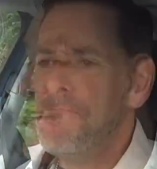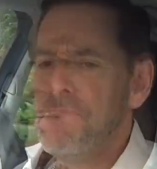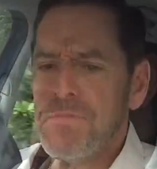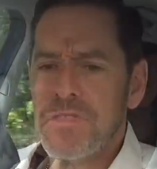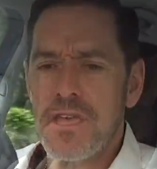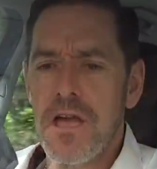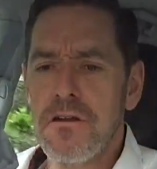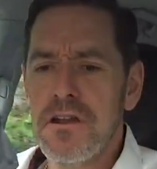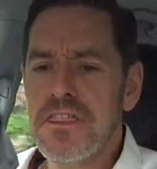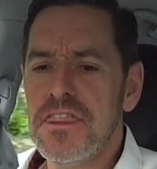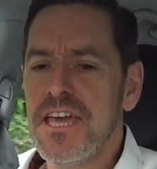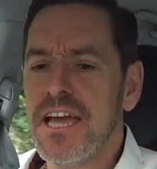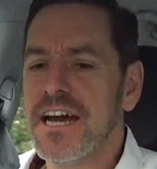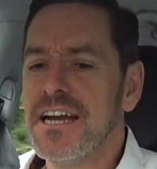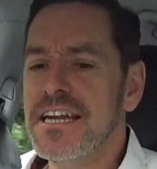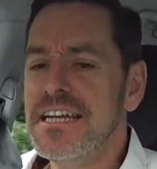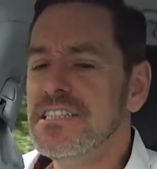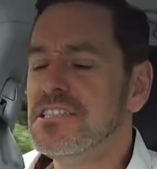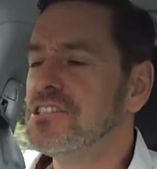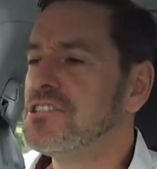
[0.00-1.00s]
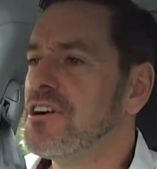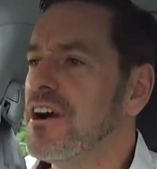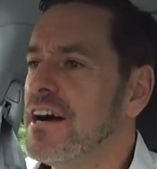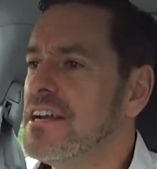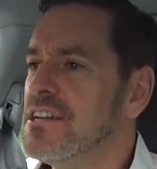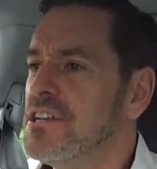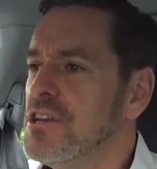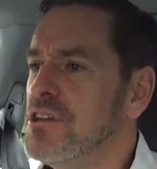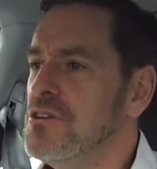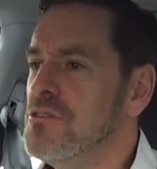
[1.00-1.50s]
So the only thing I need to try
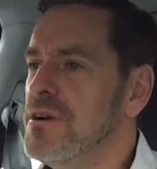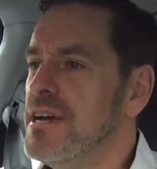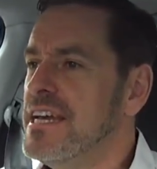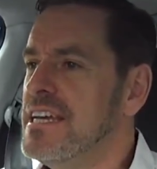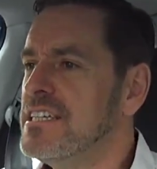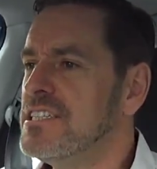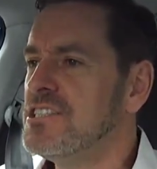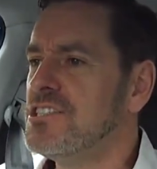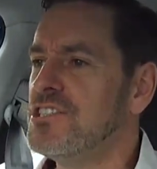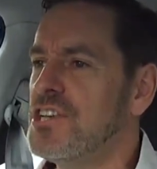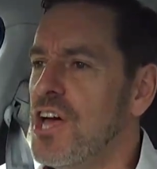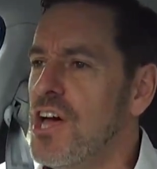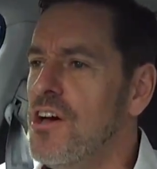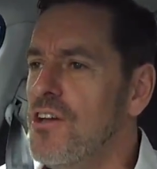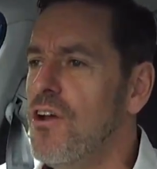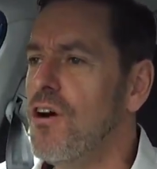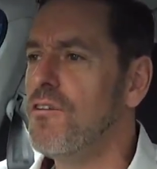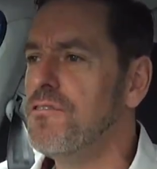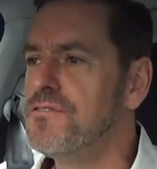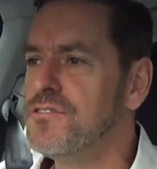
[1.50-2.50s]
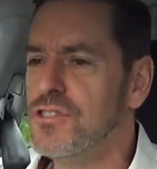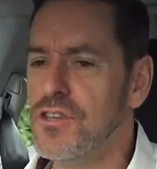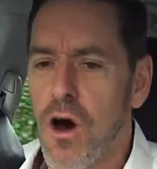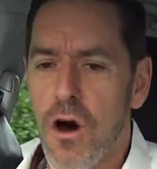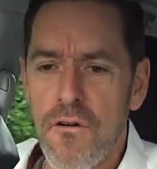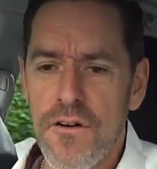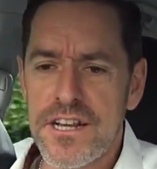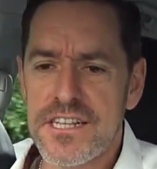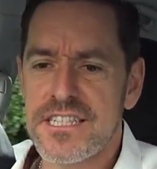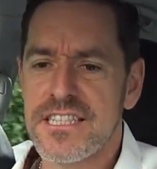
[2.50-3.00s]
and do is turn off
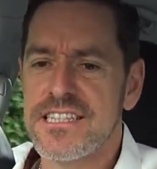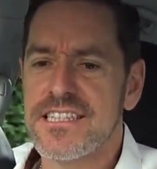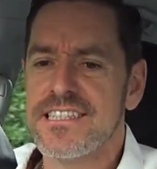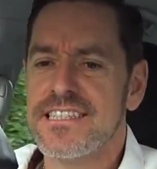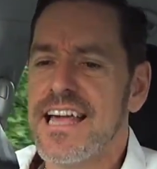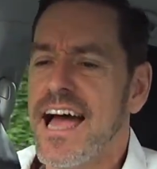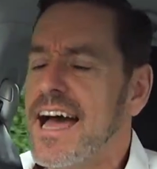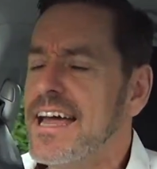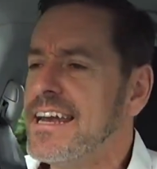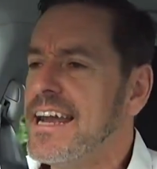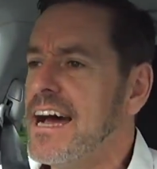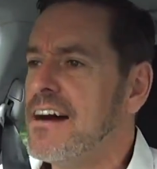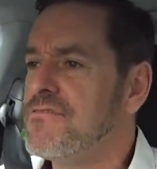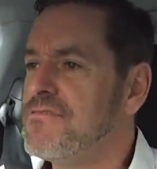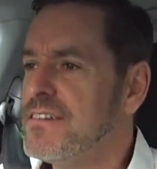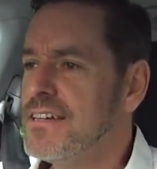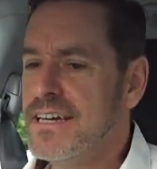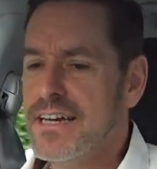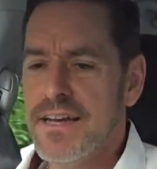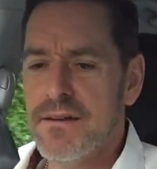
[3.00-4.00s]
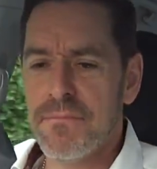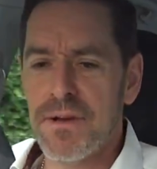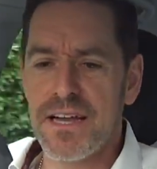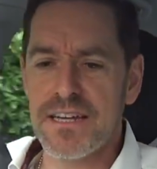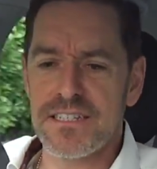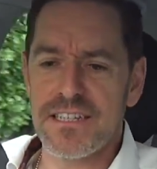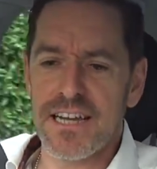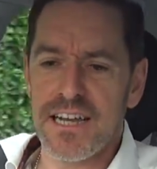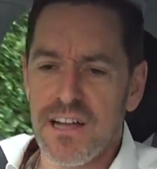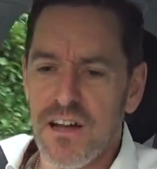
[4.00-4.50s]
Doris the sat-nav,
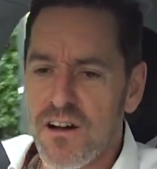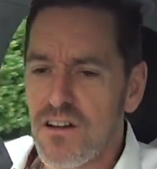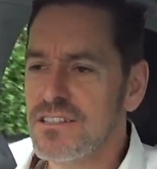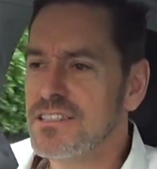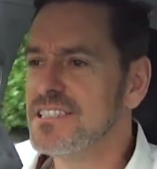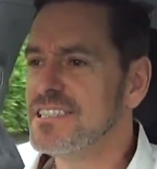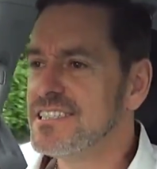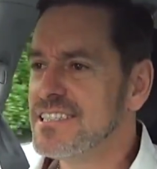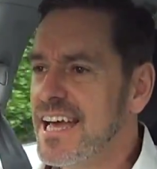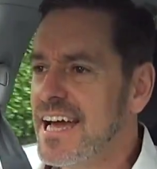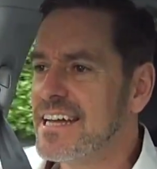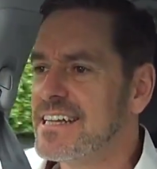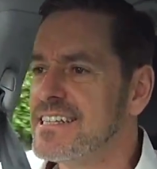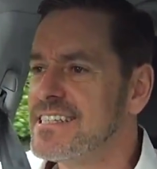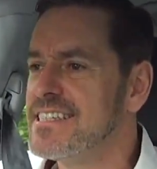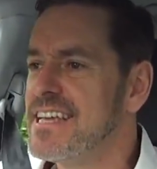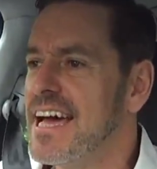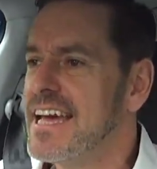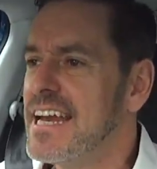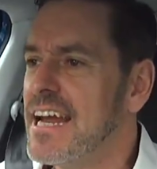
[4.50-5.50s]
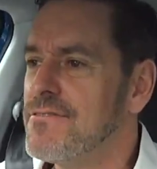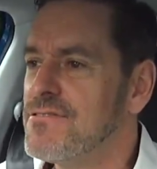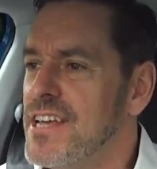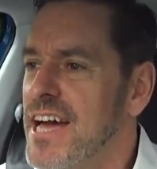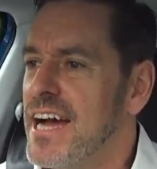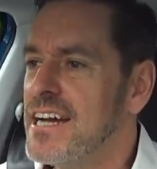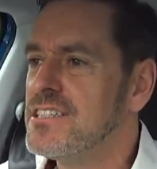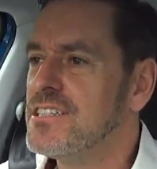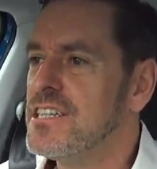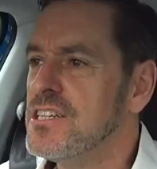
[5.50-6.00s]
because I can't stand sat-navs
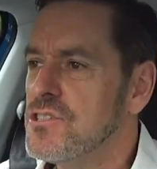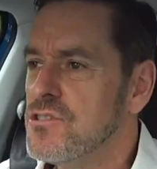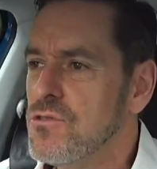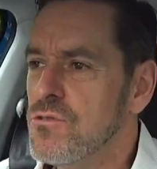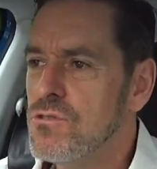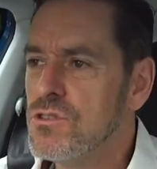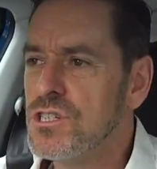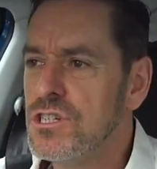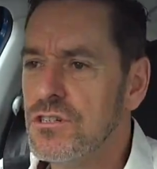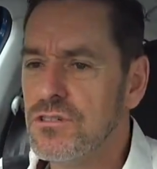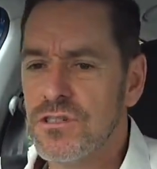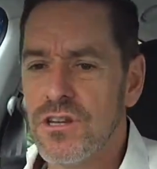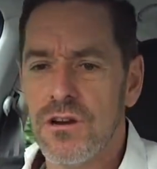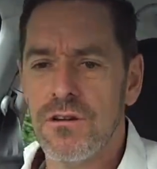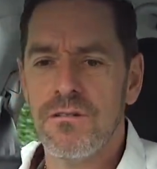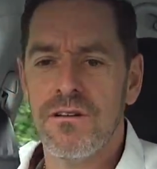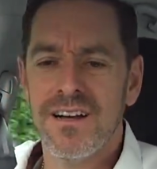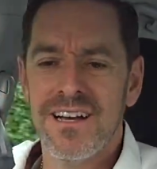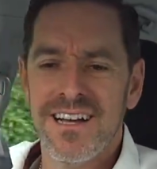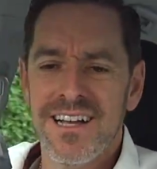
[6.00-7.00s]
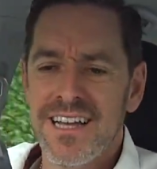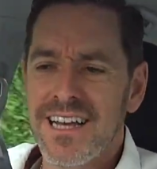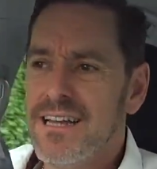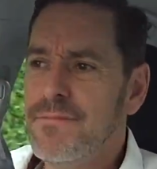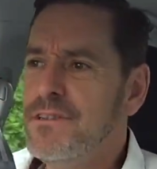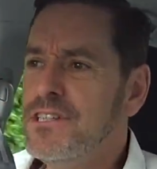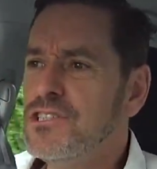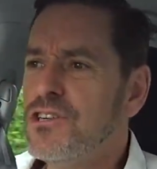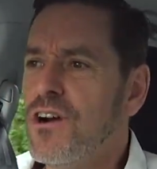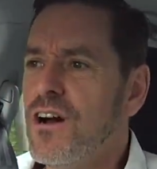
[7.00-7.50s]
that actually talk to you. So let
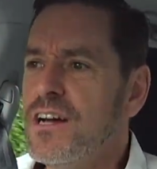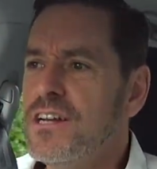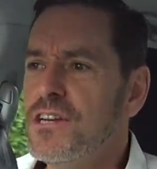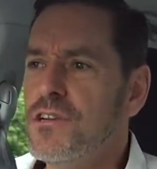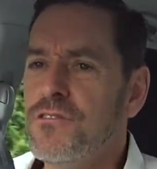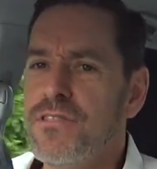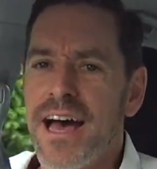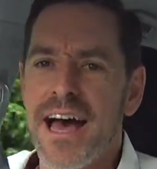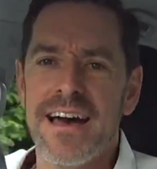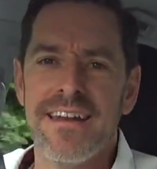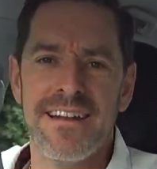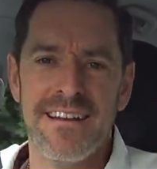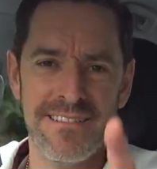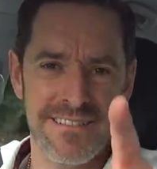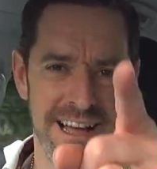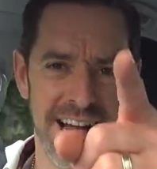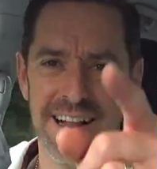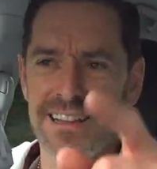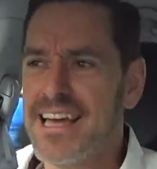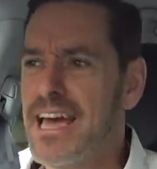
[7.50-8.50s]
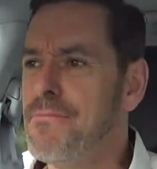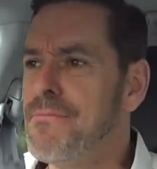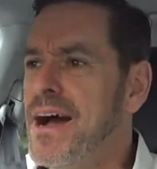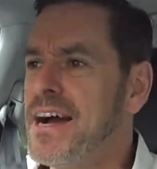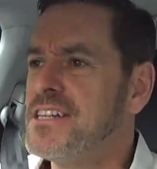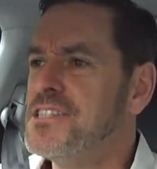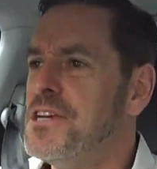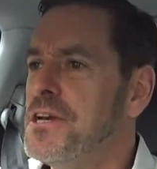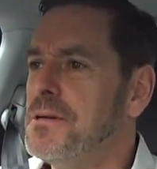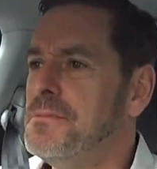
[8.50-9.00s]
me try and do that, and I'll get
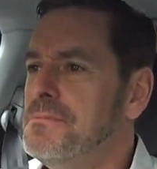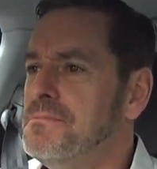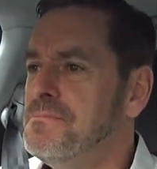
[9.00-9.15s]
back to you.